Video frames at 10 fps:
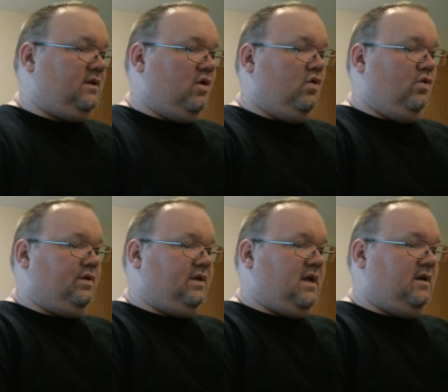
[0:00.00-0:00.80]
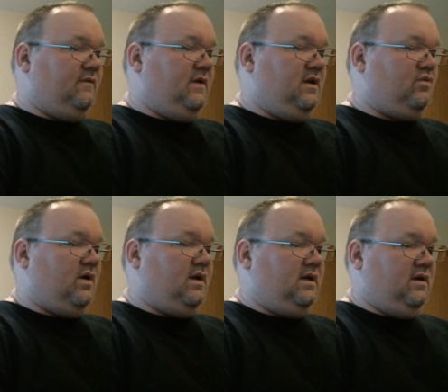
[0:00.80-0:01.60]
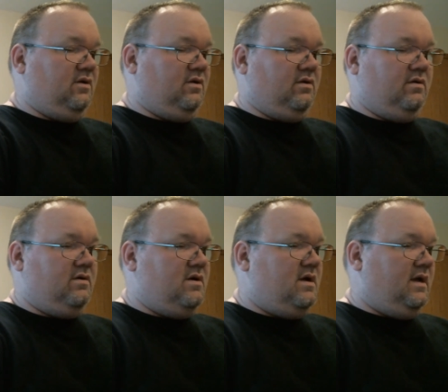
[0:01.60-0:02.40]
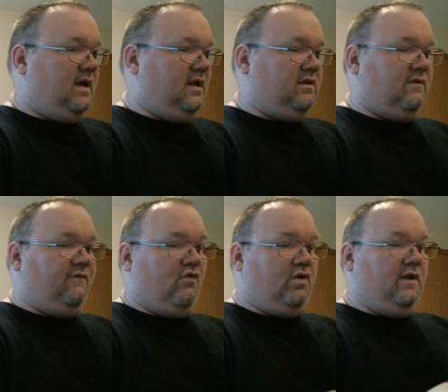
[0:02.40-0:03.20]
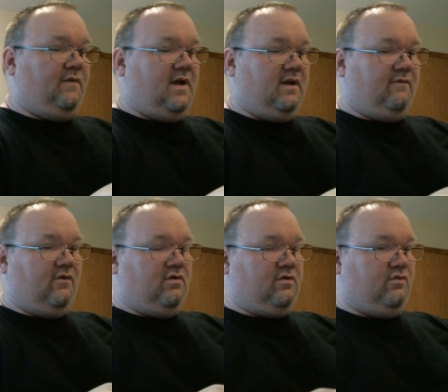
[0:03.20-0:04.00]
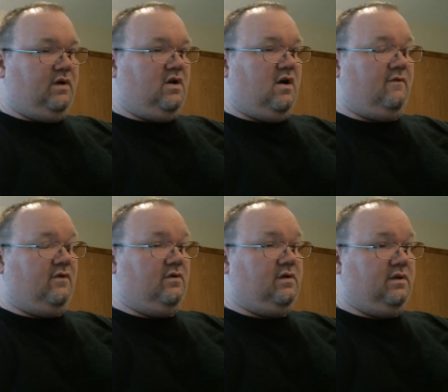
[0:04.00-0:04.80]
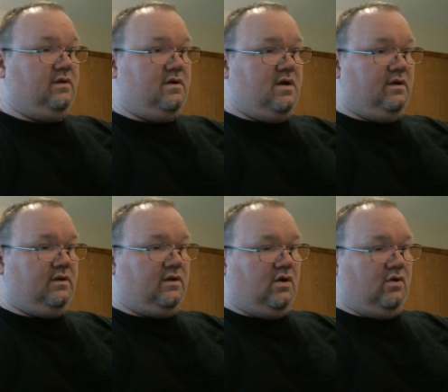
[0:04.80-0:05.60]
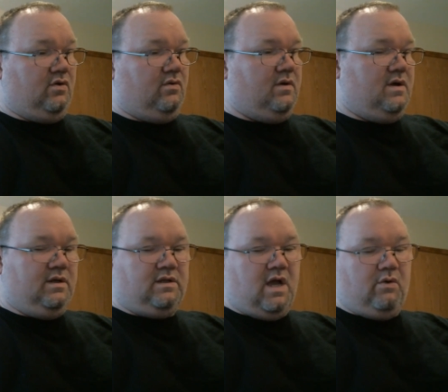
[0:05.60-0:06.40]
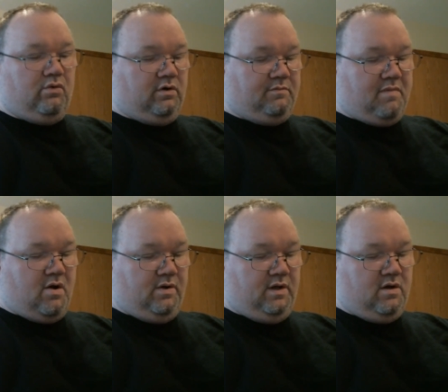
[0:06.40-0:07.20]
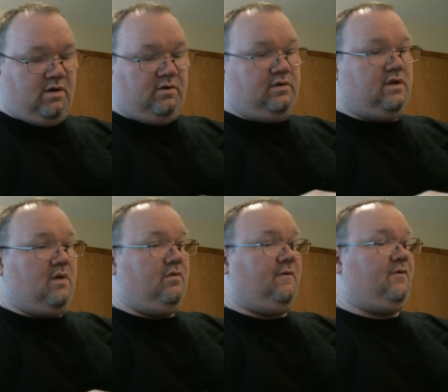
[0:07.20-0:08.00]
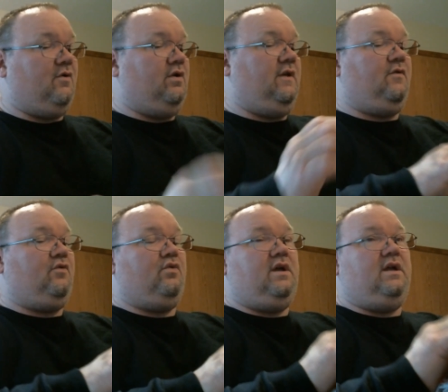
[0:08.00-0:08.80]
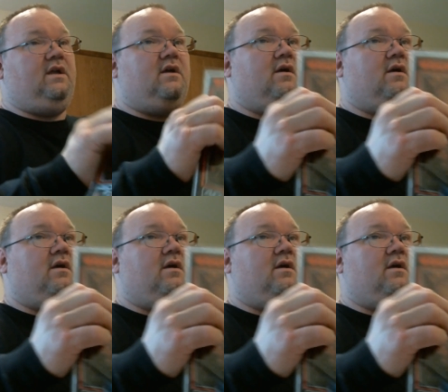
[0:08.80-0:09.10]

the whole set of these right here. It's the 40th anniversary covers. So Star Wars Bounty Hunters number 33,